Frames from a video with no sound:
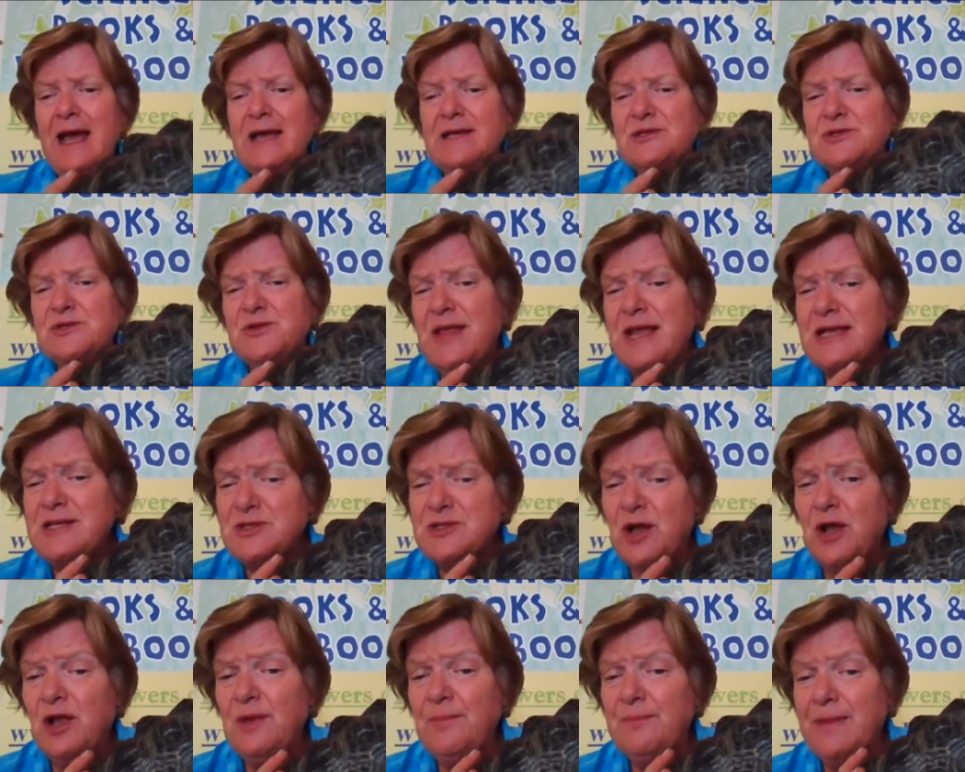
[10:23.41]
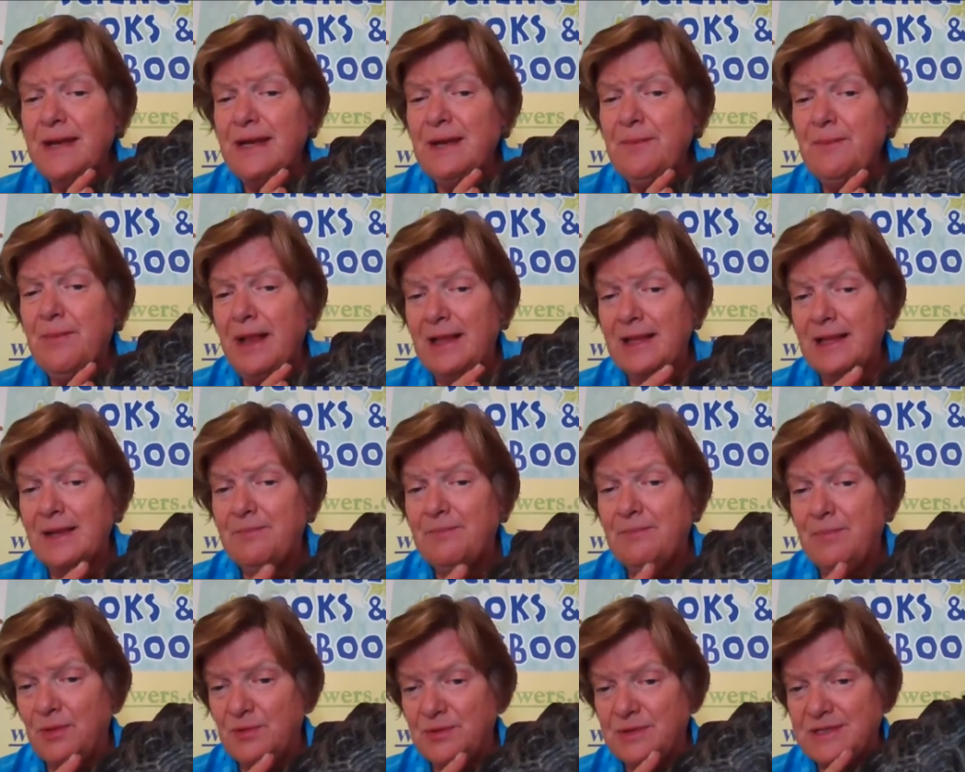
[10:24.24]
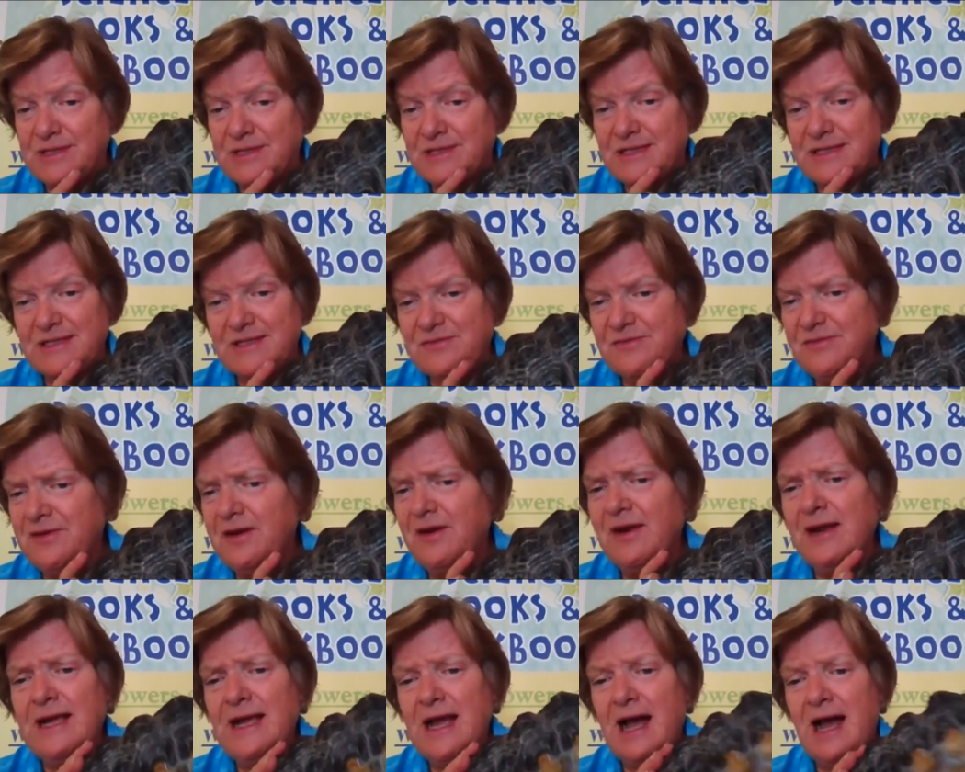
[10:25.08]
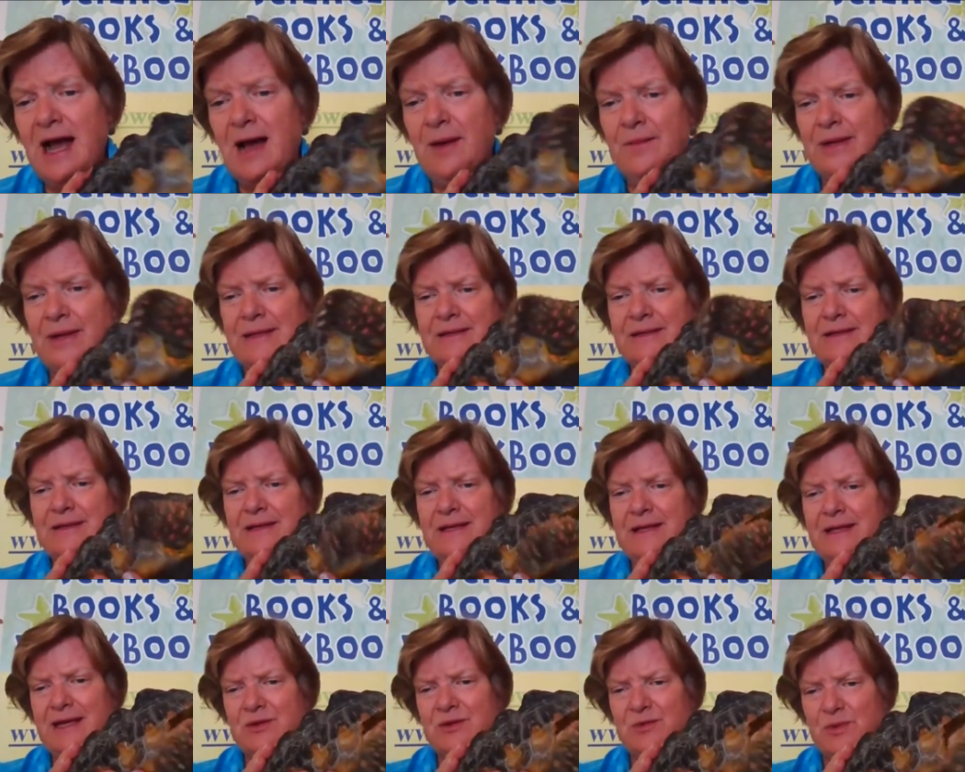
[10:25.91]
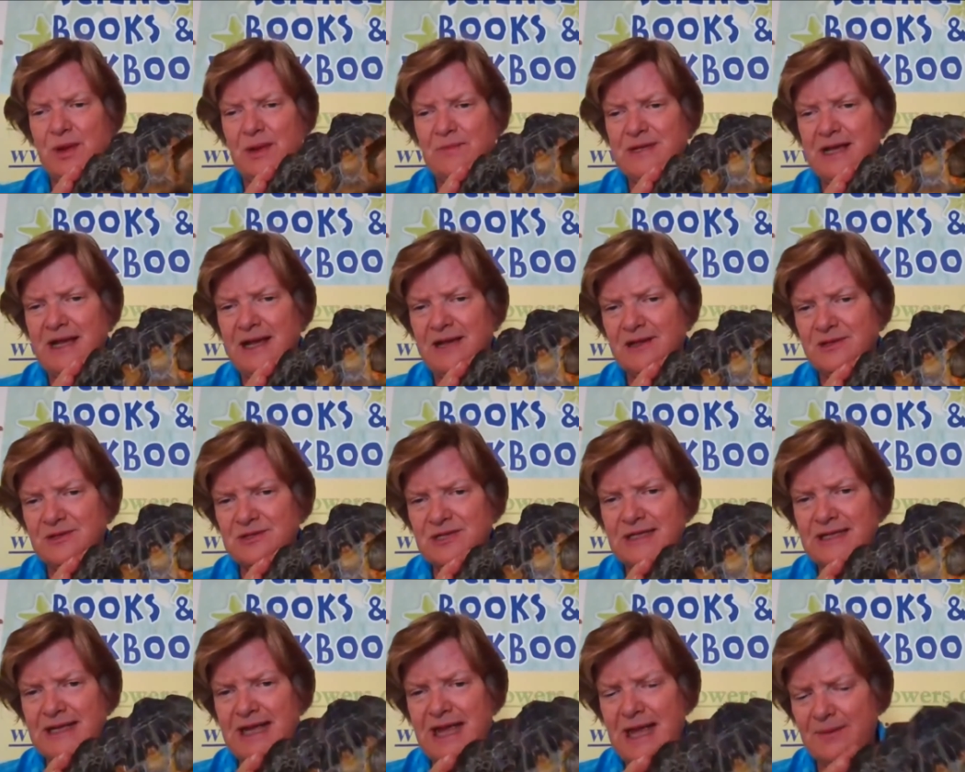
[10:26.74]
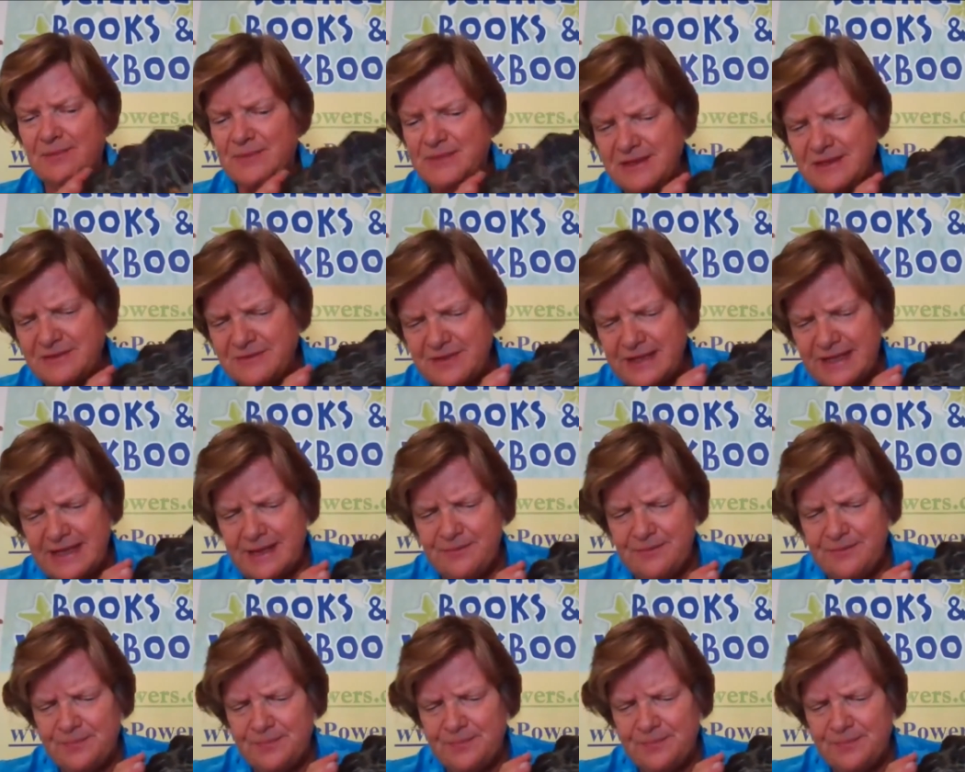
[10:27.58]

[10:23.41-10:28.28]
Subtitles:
So that's called metabolic bone disease, very common in reptiles in captivity.